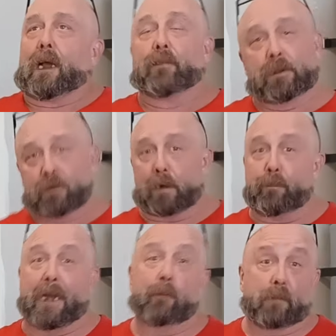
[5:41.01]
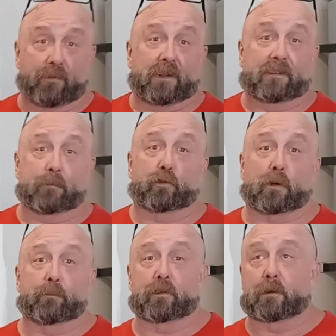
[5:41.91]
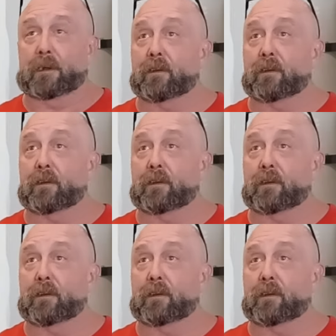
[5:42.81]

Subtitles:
and then you got to pay a monthly subscription.